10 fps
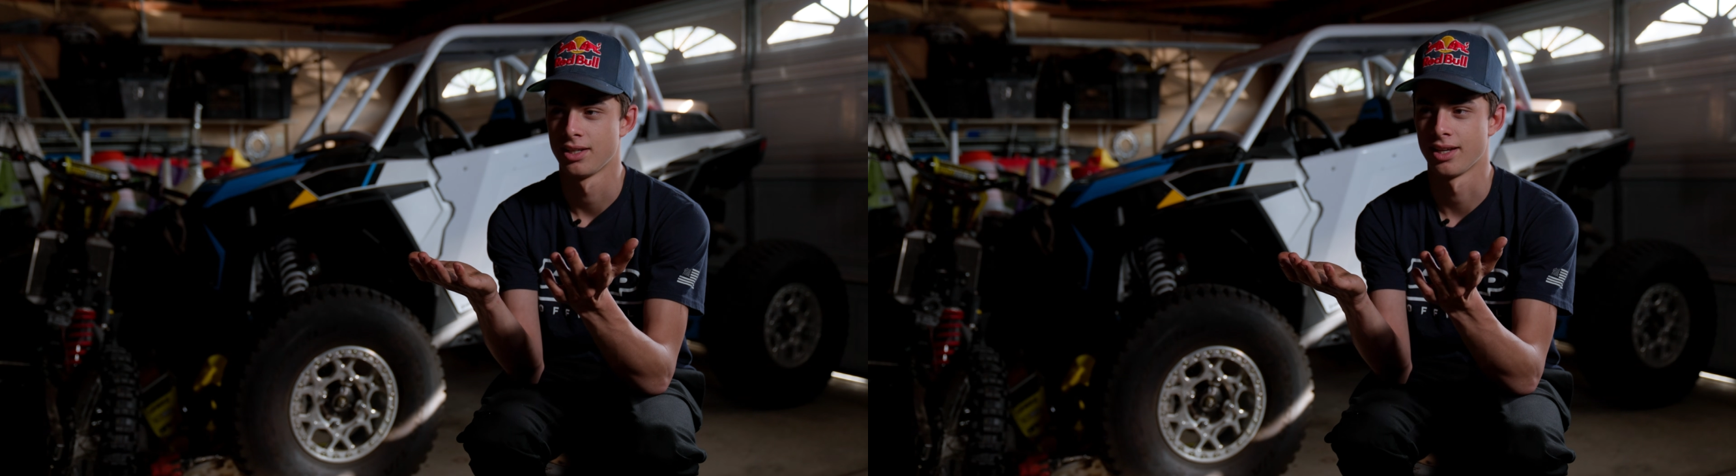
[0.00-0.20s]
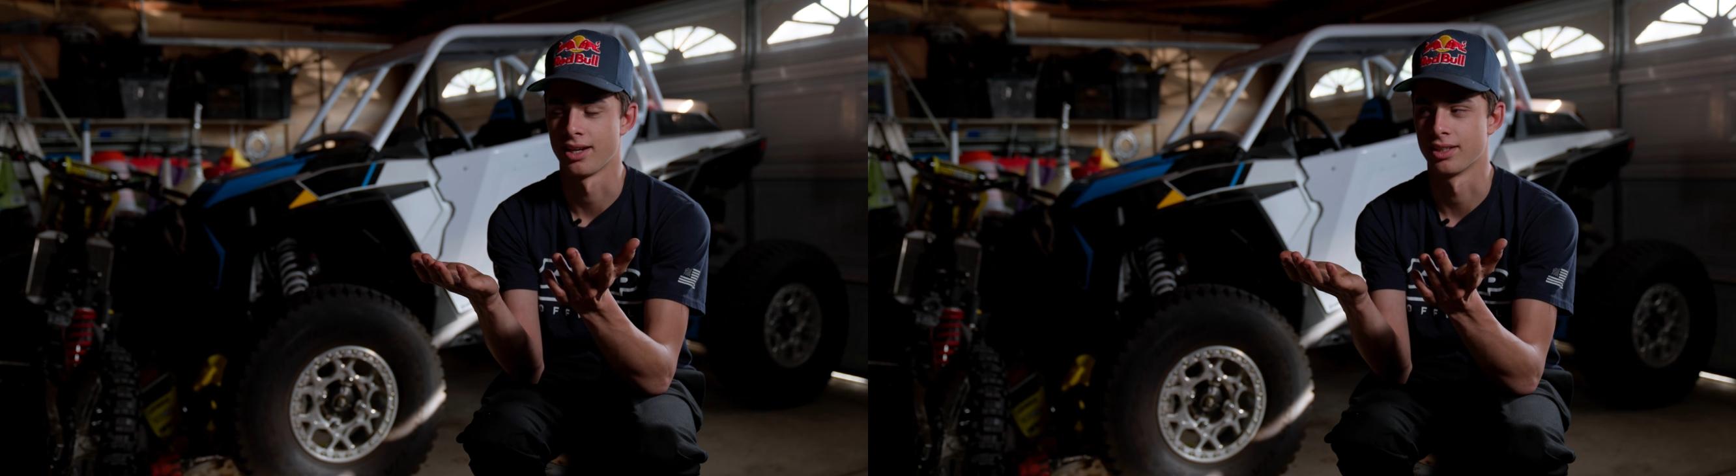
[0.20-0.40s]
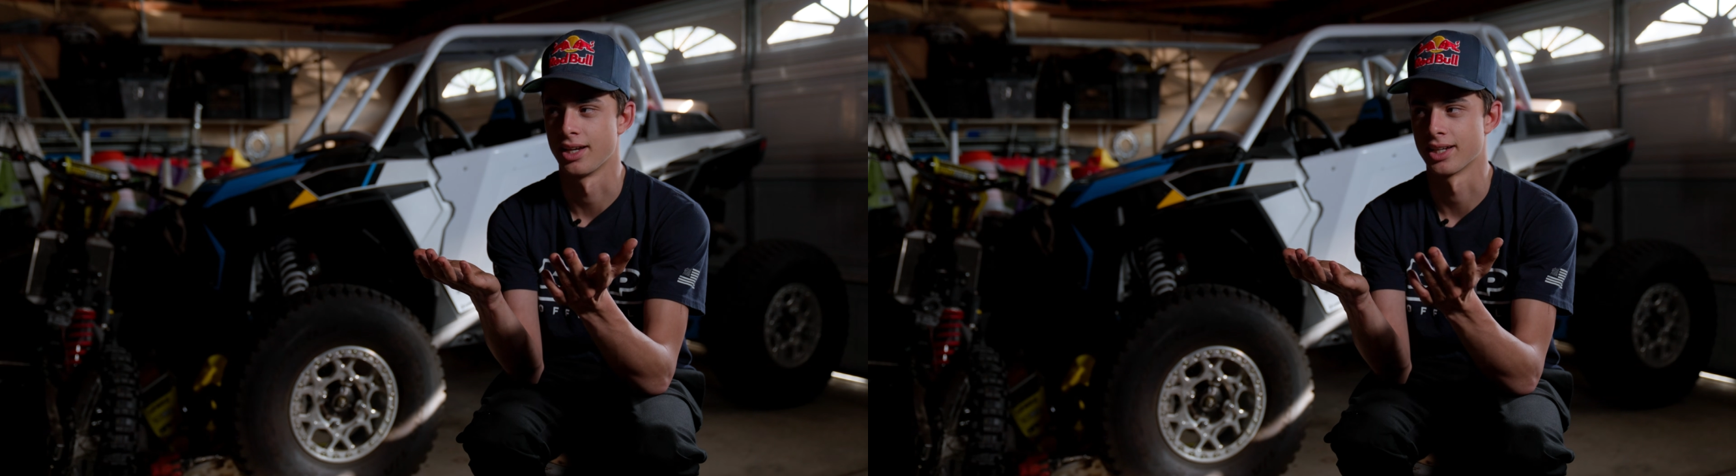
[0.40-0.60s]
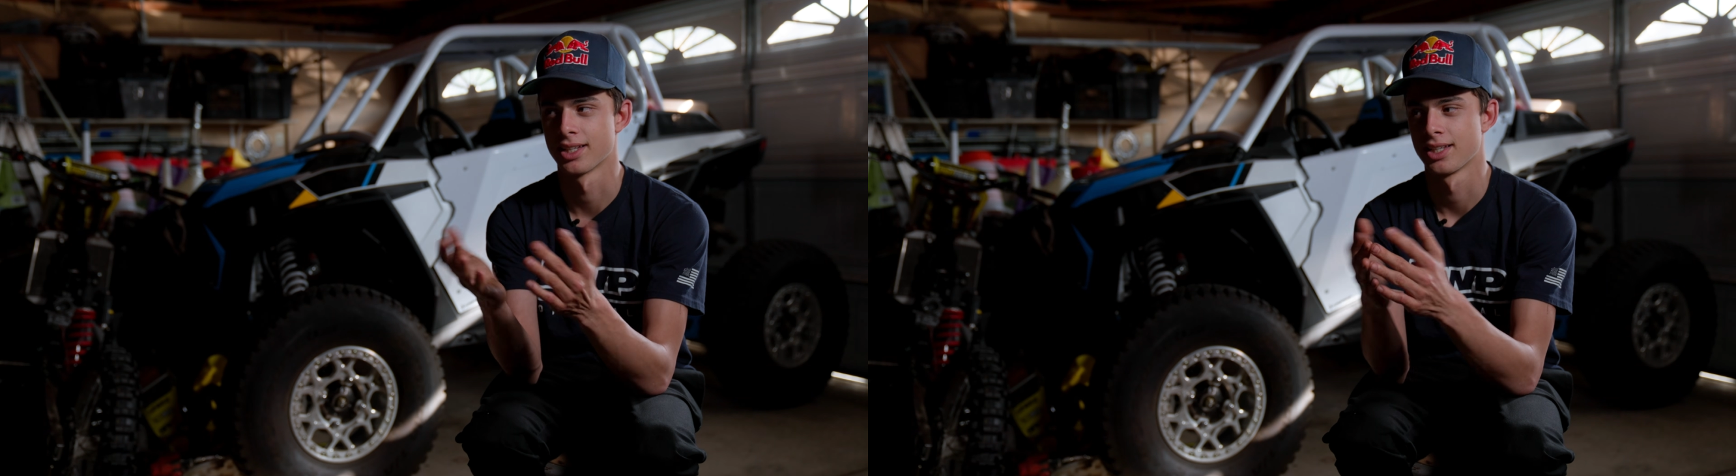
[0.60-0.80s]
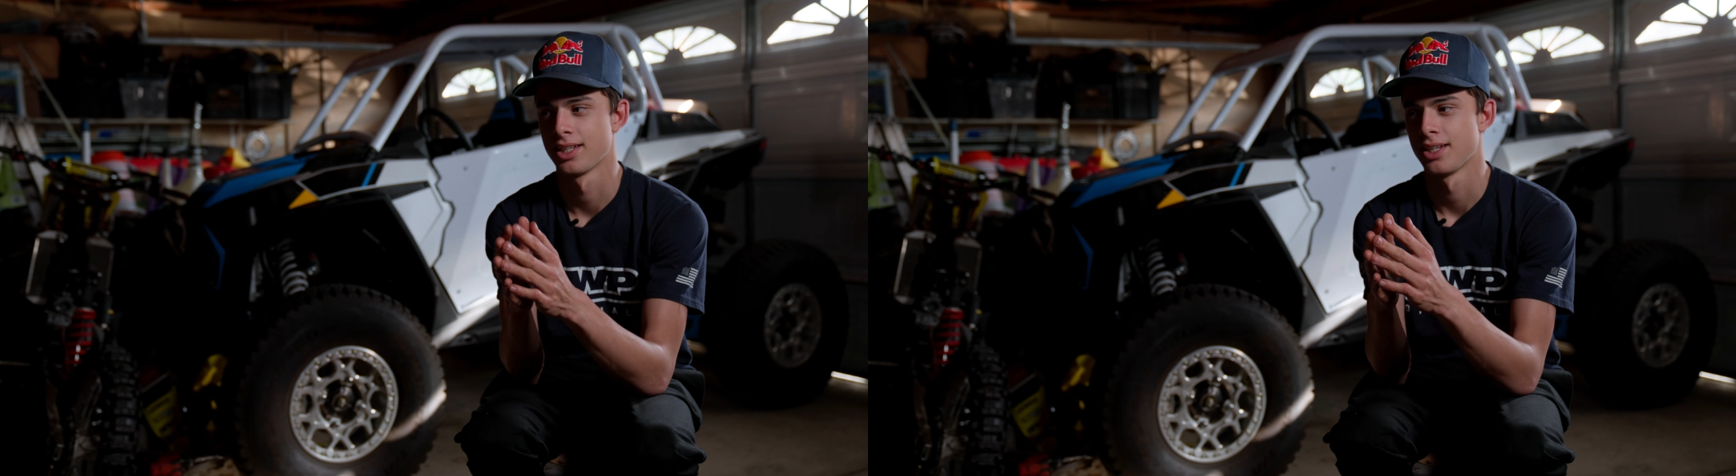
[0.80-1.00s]
And like
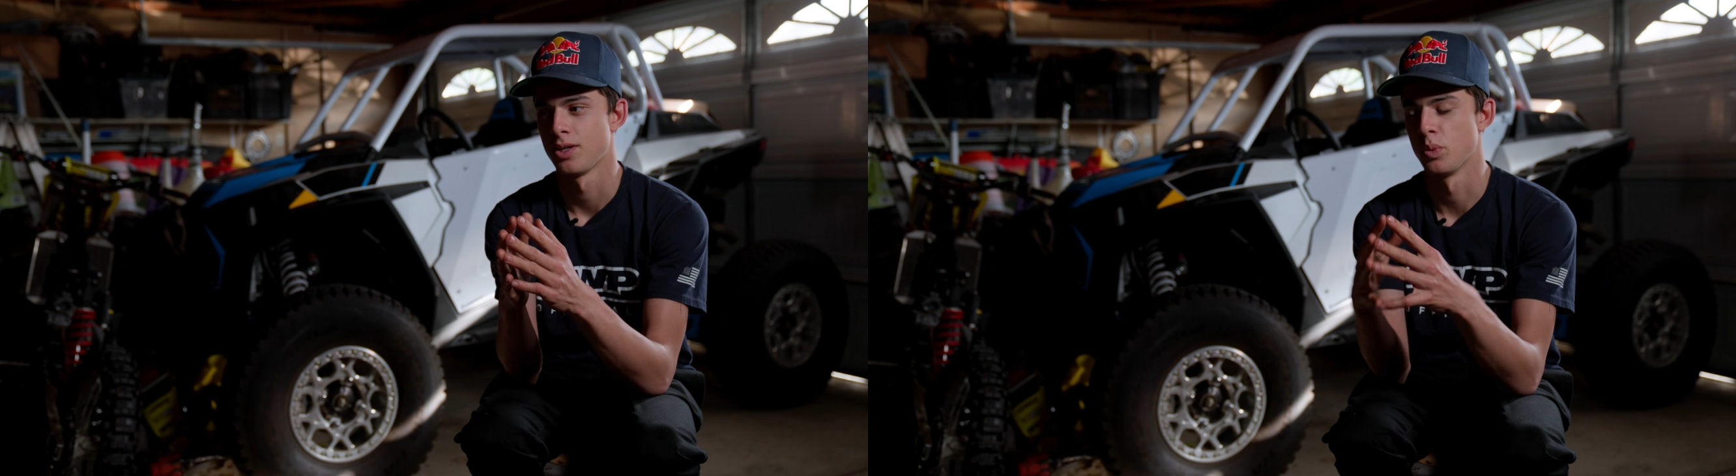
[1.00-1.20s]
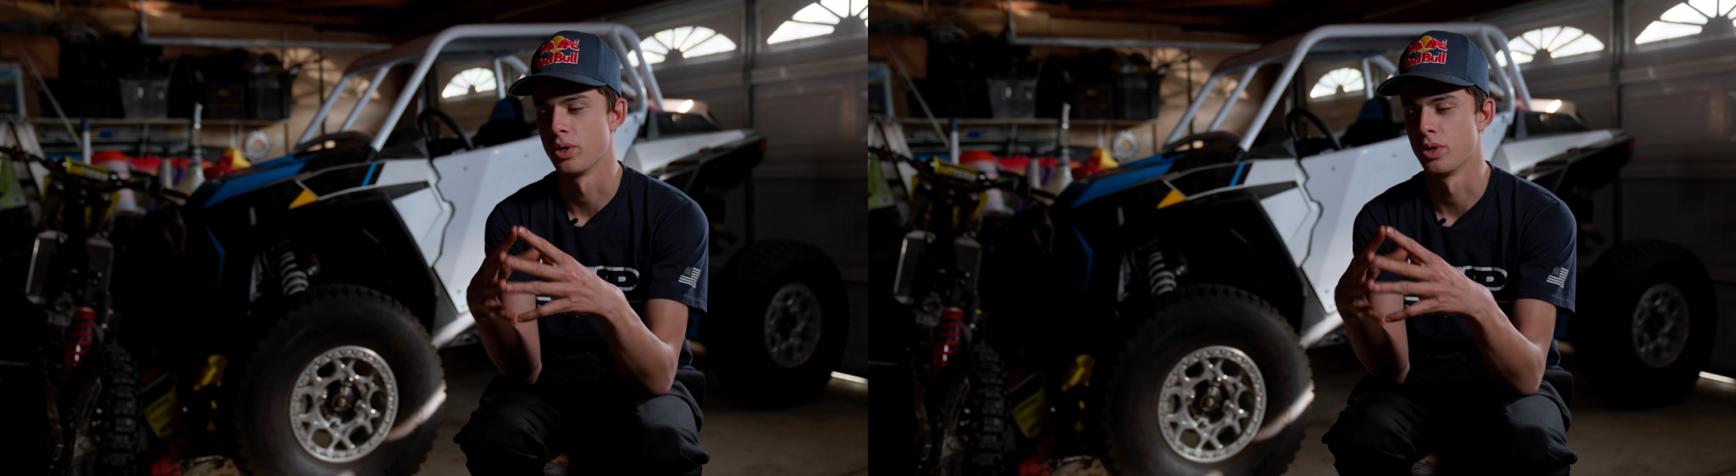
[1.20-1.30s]
we